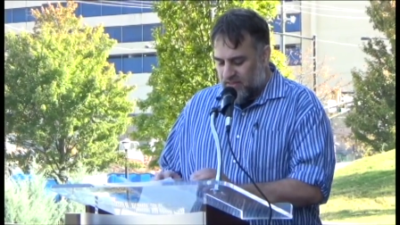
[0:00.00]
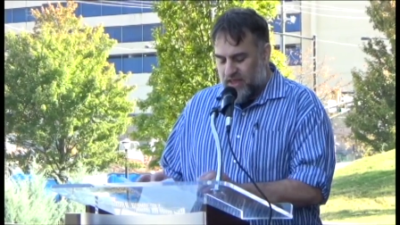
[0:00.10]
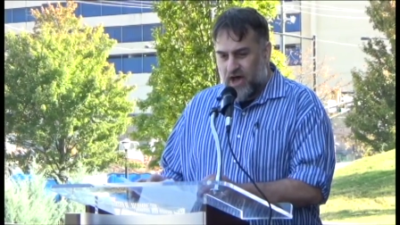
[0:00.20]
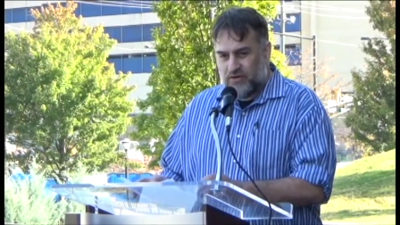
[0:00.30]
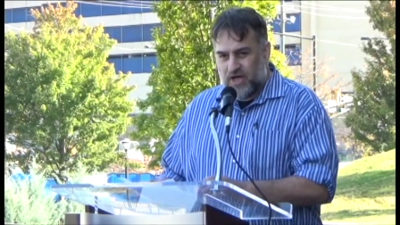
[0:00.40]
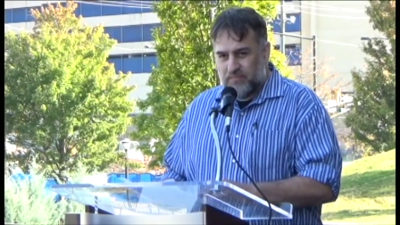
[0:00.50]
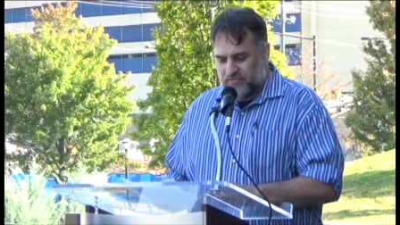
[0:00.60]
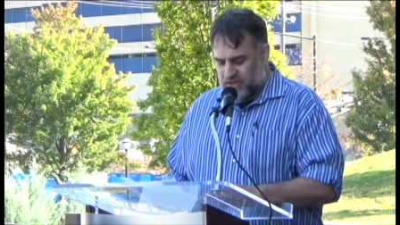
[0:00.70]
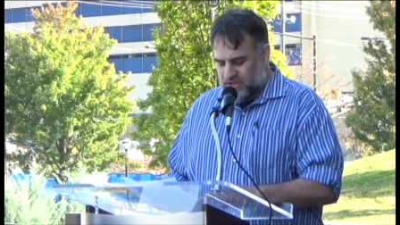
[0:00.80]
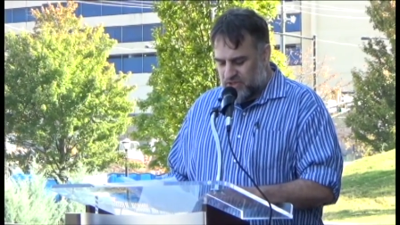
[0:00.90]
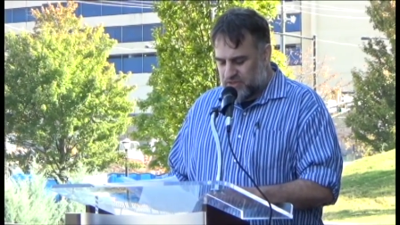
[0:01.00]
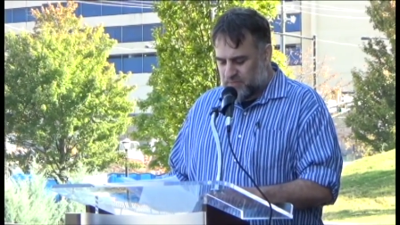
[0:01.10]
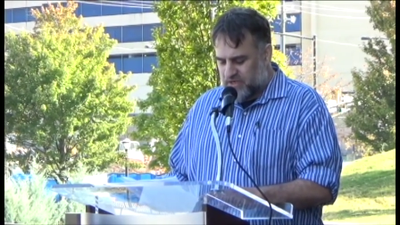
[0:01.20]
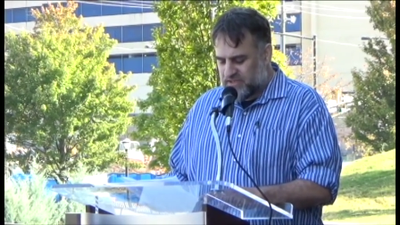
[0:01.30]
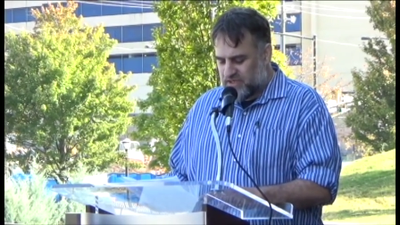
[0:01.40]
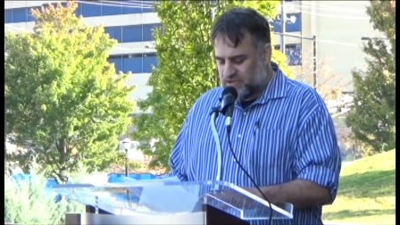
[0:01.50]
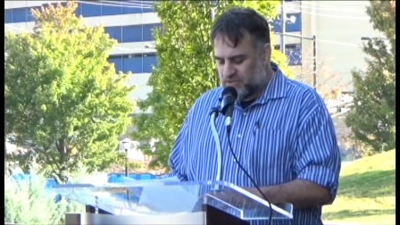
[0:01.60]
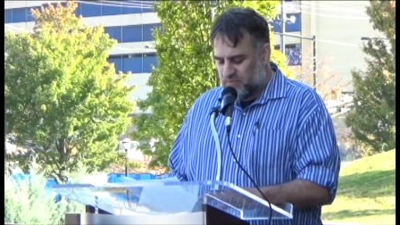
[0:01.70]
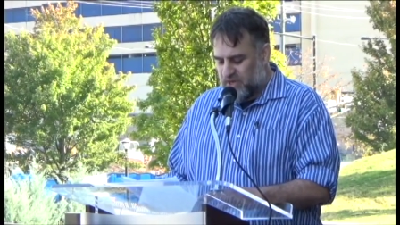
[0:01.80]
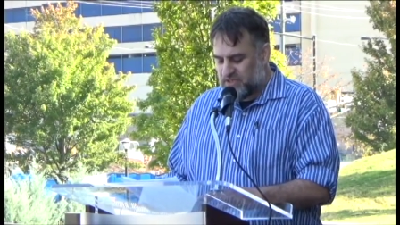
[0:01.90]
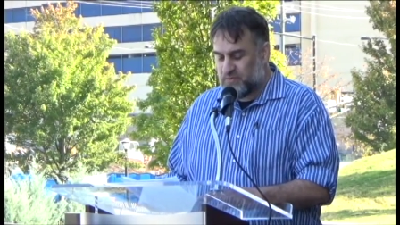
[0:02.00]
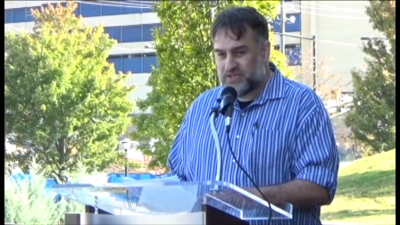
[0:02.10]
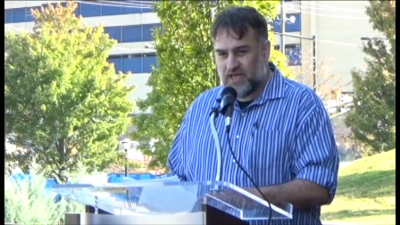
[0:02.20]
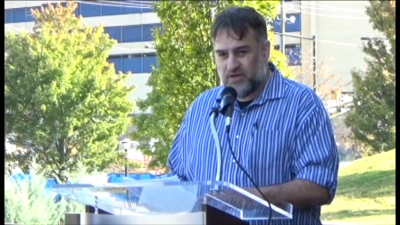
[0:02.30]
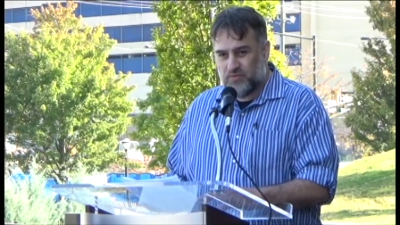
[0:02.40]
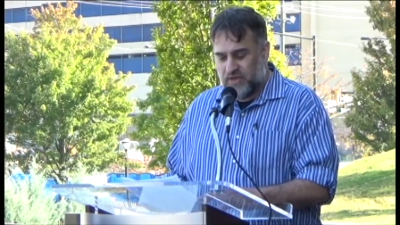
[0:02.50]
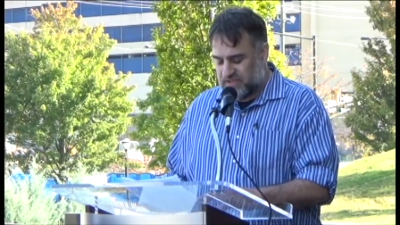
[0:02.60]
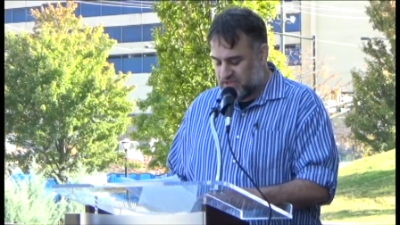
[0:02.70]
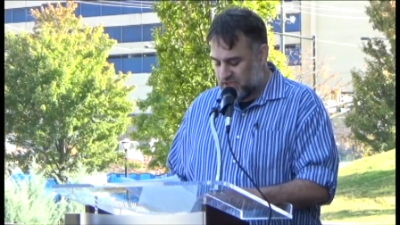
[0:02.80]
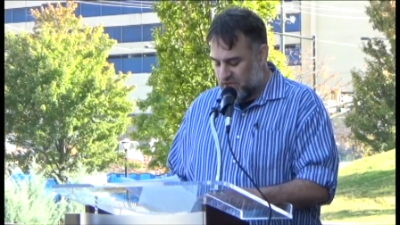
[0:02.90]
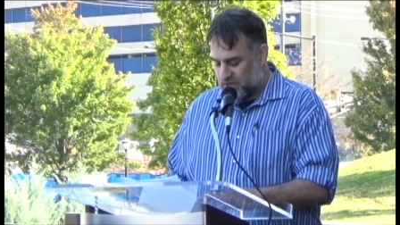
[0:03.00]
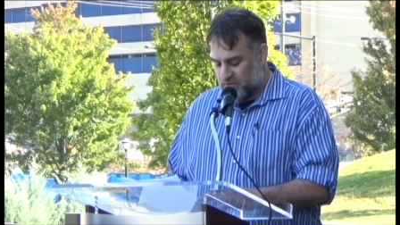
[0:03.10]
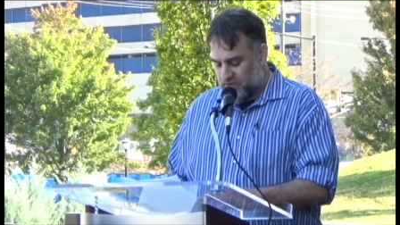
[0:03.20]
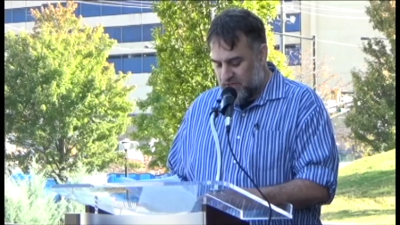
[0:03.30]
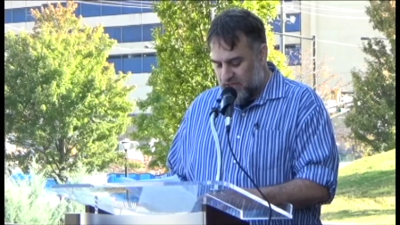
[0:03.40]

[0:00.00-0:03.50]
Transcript: The outcome of this year's presidential race was settled weeks ago,